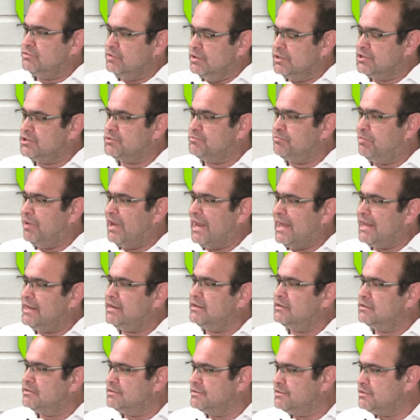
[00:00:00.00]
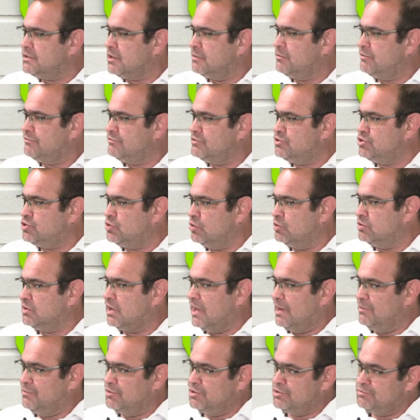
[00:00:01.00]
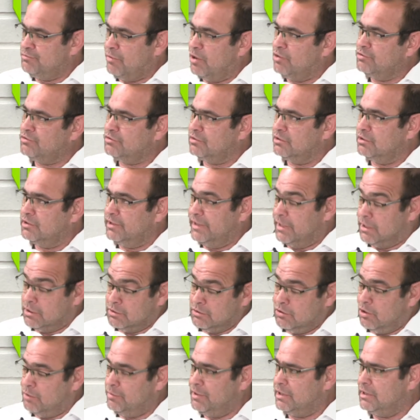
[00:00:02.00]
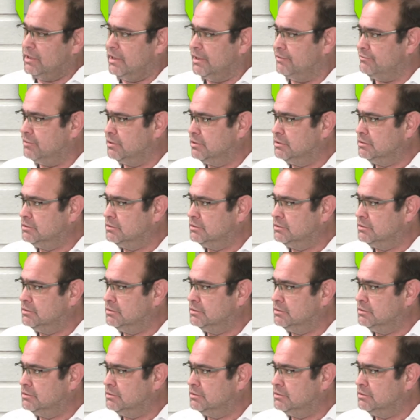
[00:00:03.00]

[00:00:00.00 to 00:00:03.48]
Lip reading: explain some of the shortcomings, both on an economic level,